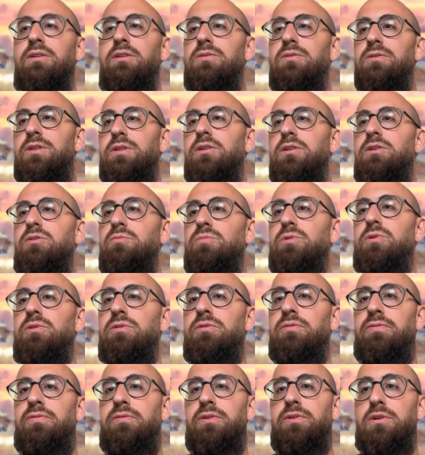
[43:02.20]
you both
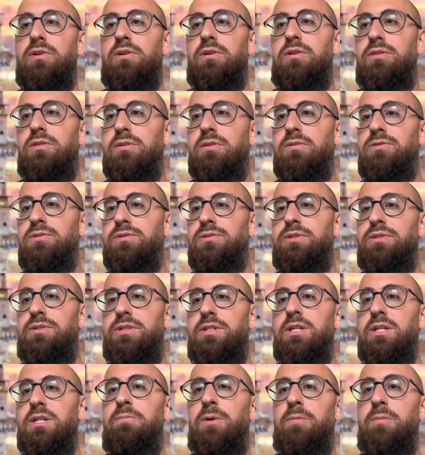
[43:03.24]
for those
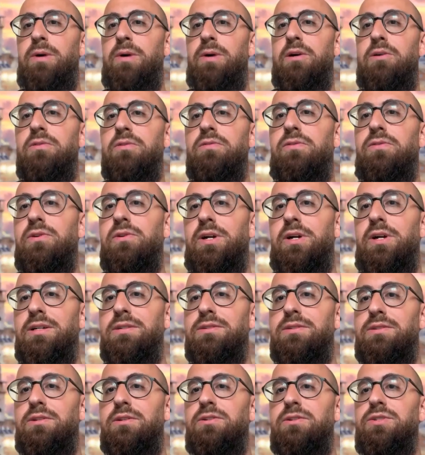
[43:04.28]
deep and powerful
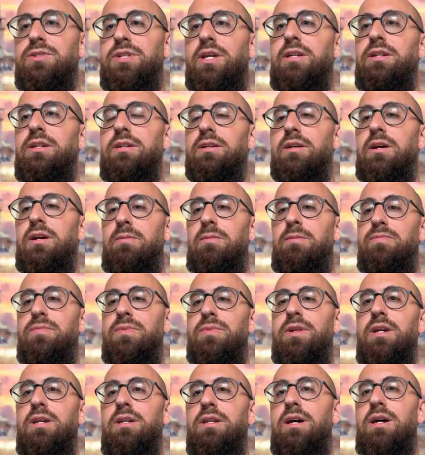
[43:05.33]
answers. And
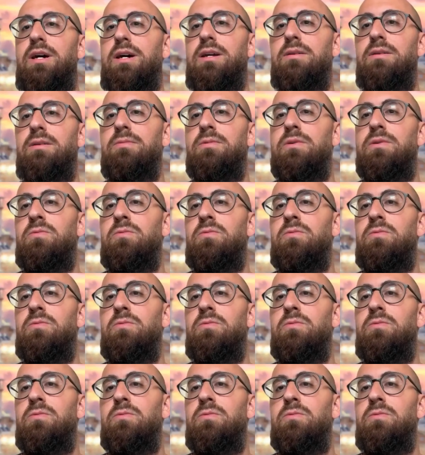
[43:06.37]
Einat,